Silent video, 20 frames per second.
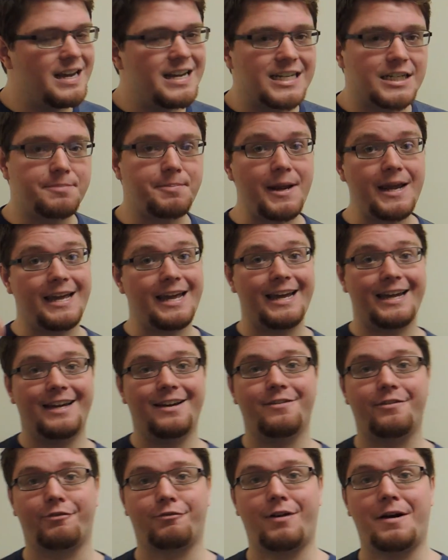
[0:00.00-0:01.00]
Speaking
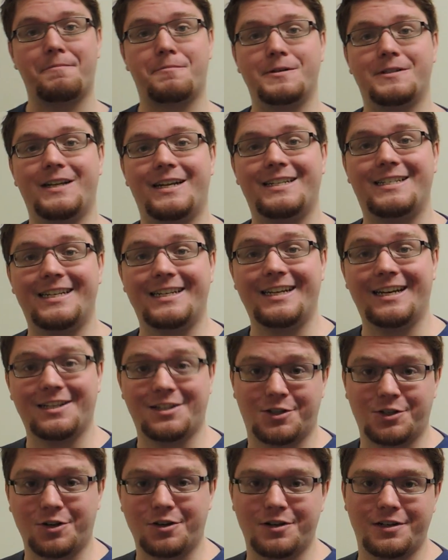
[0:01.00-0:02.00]
of representing
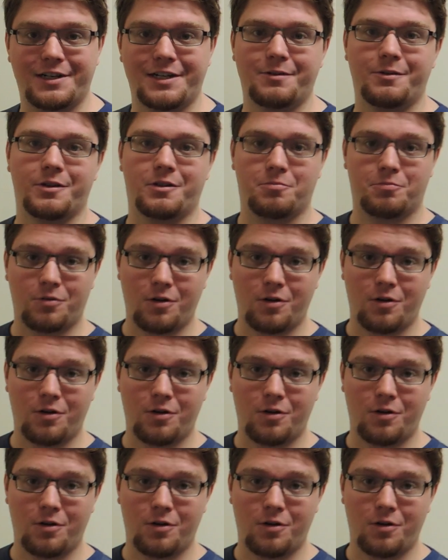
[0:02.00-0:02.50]
uncertainty with